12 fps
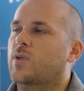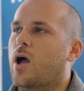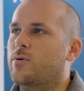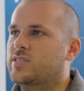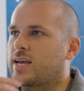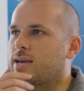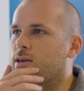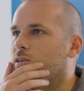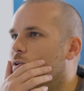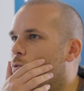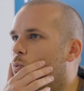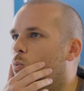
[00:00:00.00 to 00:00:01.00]
I would say
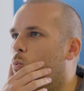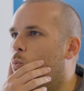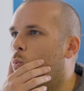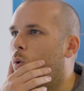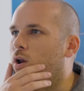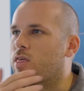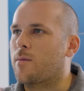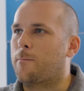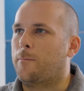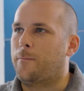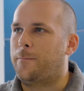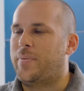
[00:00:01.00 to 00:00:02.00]
one of the
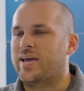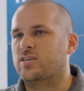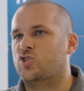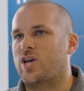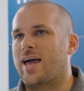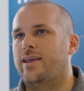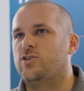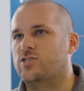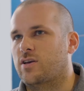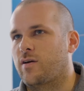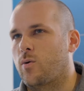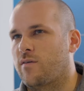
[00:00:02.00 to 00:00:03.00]
biggest
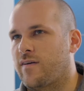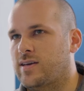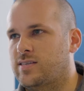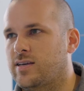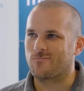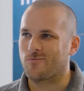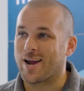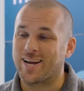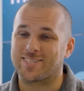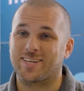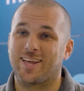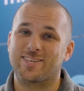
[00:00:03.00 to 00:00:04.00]
challenges I think we're facing is
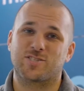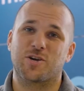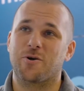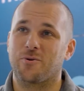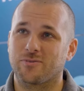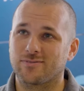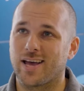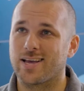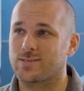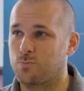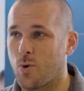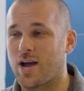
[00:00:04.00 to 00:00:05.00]
real estate, there's two.
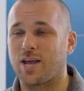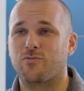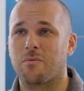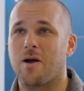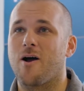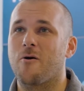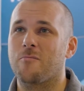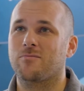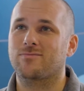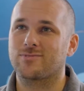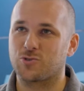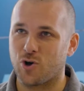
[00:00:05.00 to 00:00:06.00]
There's working from
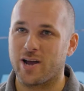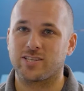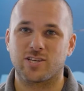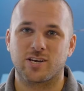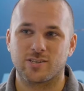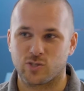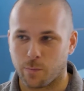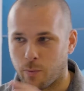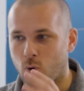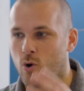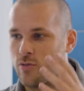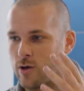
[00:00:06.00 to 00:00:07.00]
home, trying to
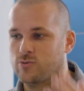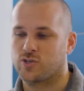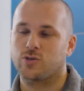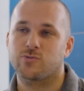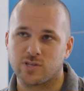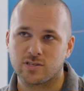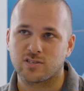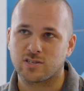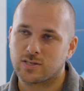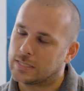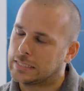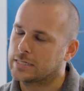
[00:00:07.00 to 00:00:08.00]
support those
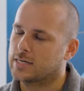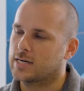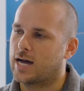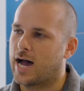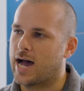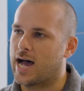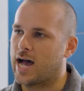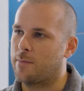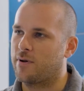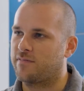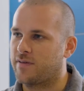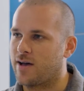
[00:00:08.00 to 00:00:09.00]
users.
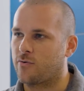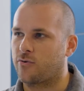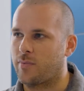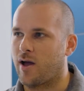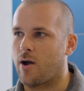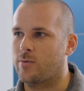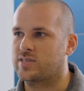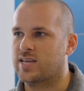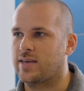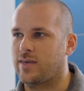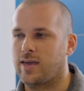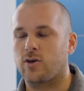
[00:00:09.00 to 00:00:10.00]
But further from there, I would
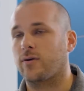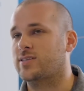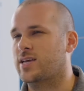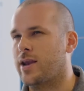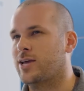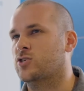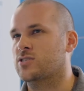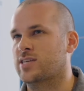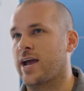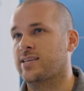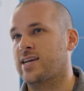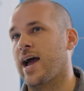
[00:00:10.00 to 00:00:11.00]
say the increase in nation
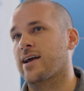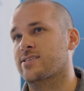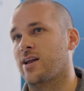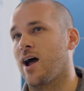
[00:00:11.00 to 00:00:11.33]
state attacks.